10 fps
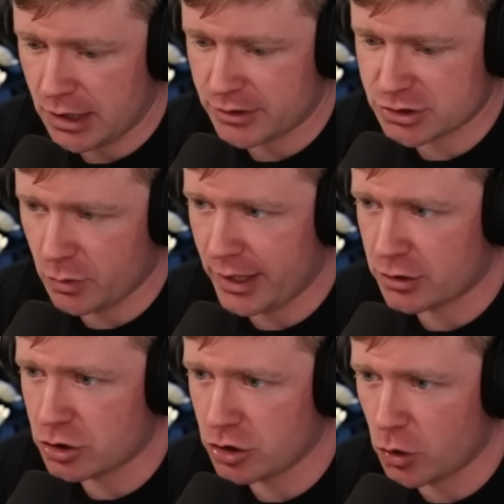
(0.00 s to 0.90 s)
right, let's go ahead
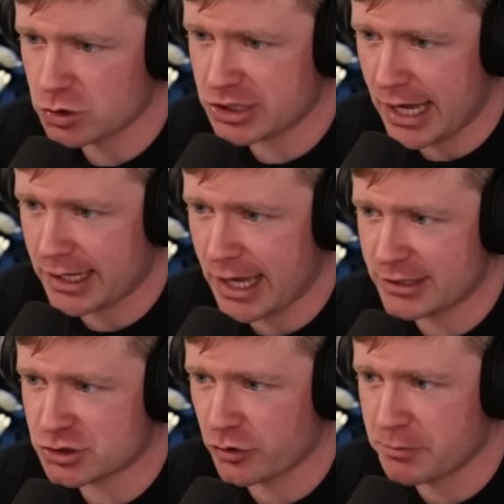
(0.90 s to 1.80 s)
and close that
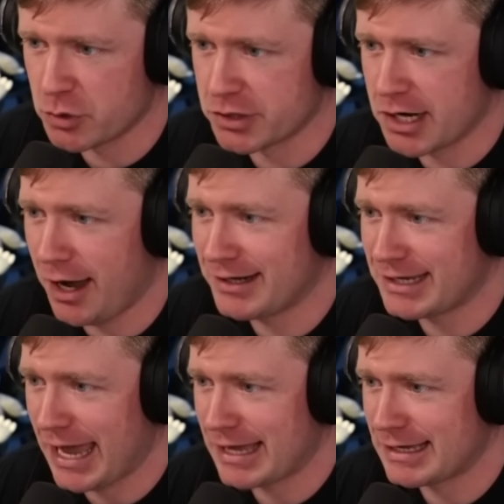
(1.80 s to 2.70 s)
gate so the Mutadon
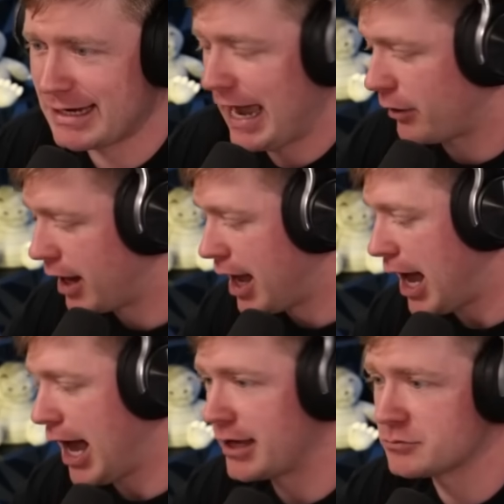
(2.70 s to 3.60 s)
can't get out.
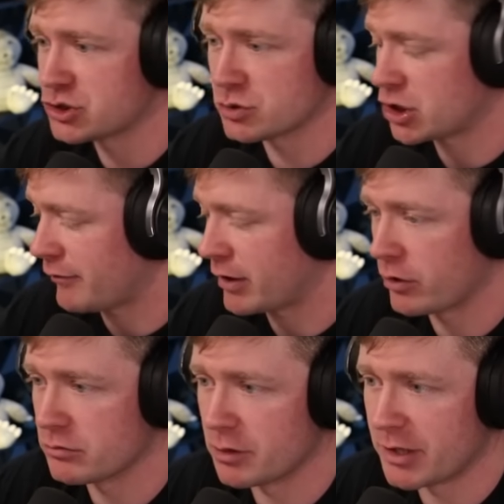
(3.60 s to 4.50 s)
I am so sorry. Hold
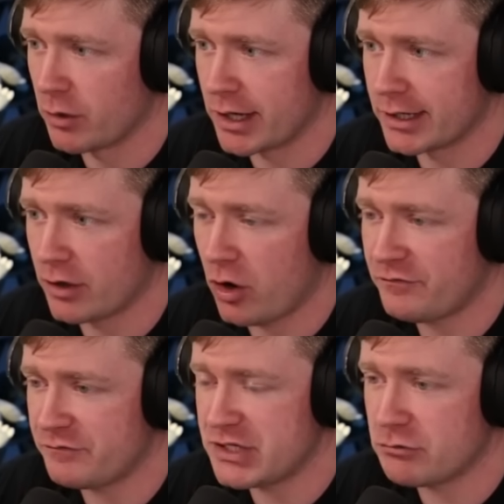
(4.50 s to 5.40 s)
up. Let me go ahead and get
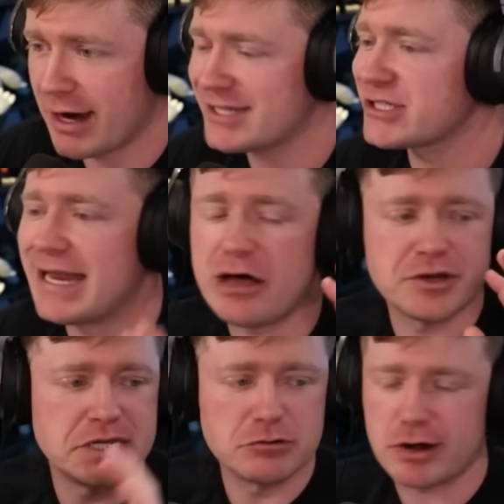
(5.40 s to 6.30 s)
off of D-Rex. Now the
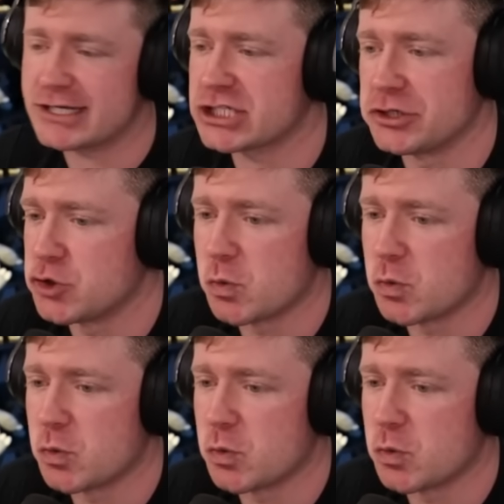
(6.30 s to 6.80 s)
D-Rex can do